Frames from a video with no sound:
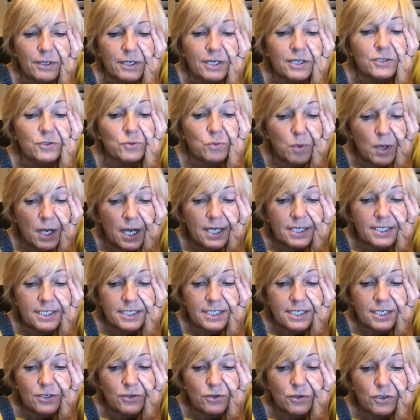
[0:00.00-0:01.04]
as wide as he
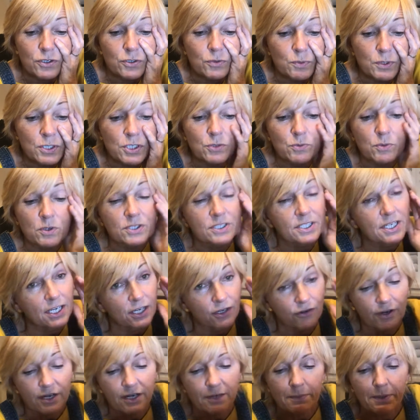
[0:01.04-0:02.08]
could, which was
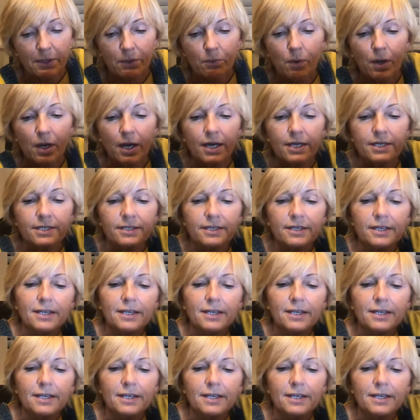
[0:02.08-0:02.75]
incredibly wide,